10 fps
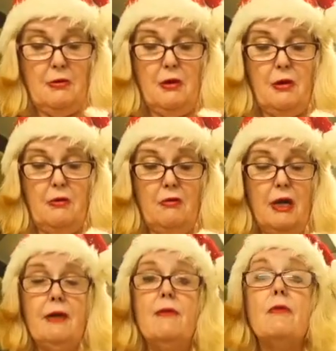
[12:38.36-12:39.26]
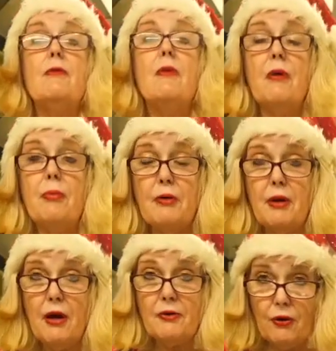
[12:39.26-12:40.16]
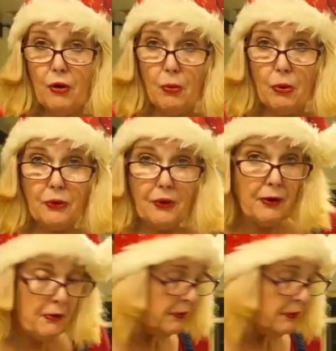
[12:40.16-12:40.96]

Alright, I'll put it under hot water.